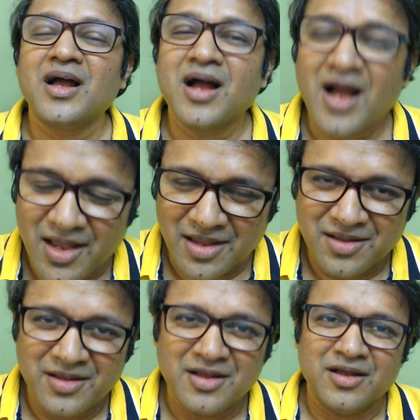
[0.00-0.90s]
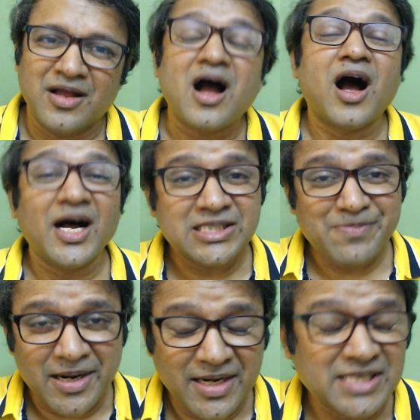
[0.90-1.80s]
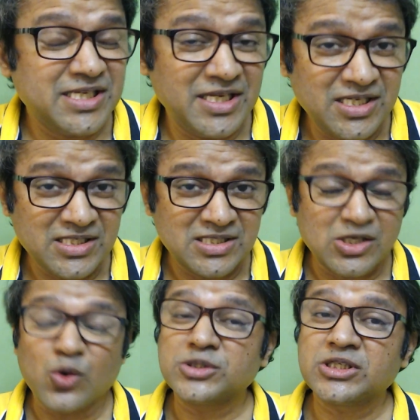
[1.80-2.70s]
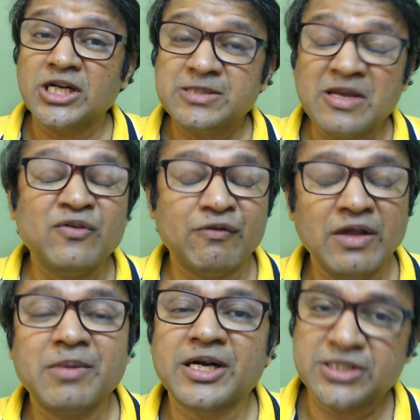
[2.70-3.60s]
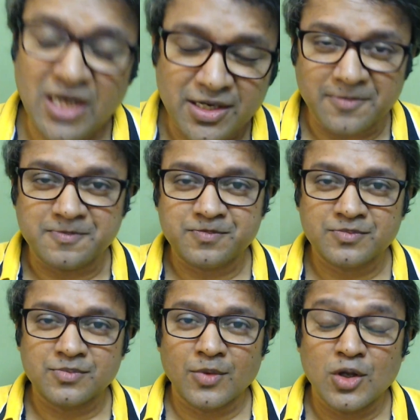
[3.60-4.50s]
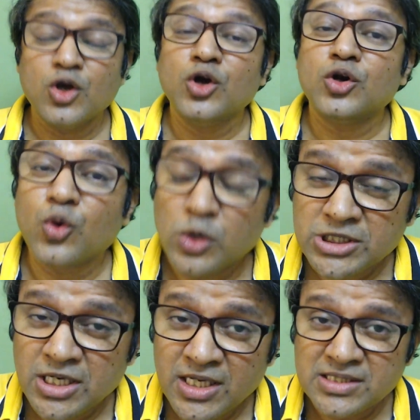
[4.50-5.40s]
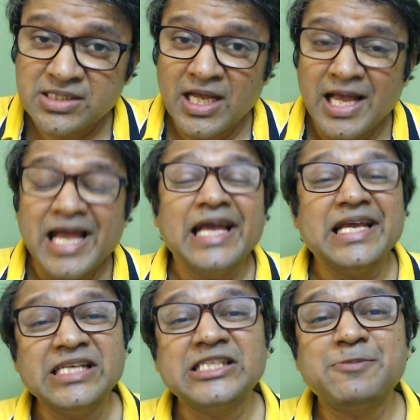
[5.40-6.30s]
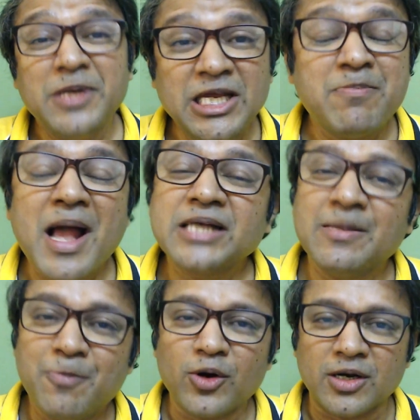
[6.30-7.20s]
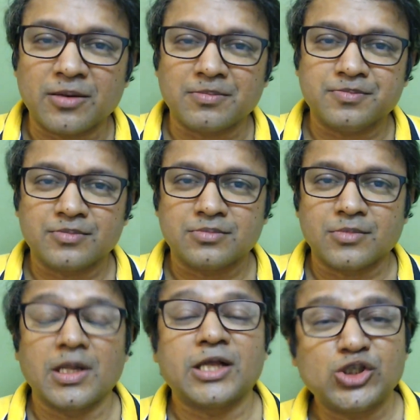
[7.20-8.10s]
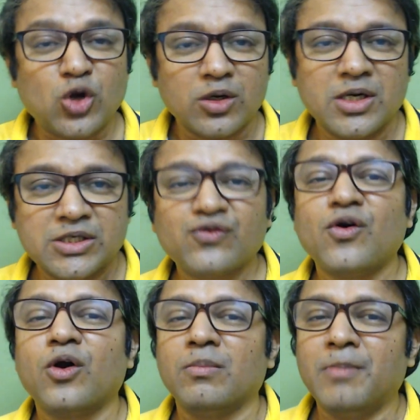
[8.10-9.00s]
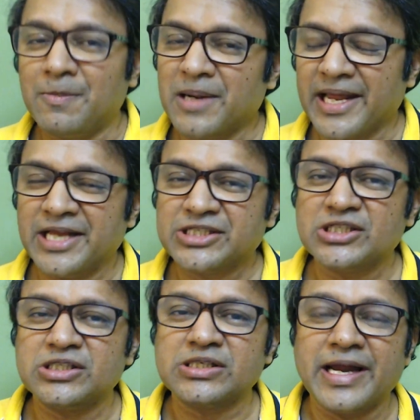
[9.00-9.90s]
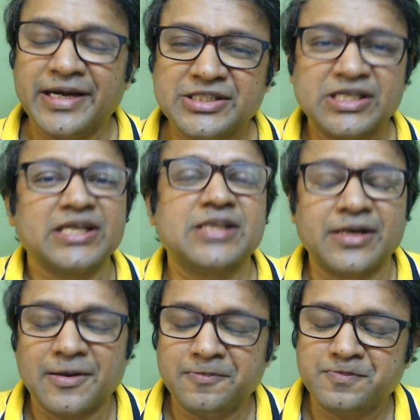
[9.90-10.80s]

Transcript: Hi, Ask Patrick series. The question is by Vivek Bhattacharya. The question is, is speed max important? Like shortcuts for multiplication, addition, et cetera.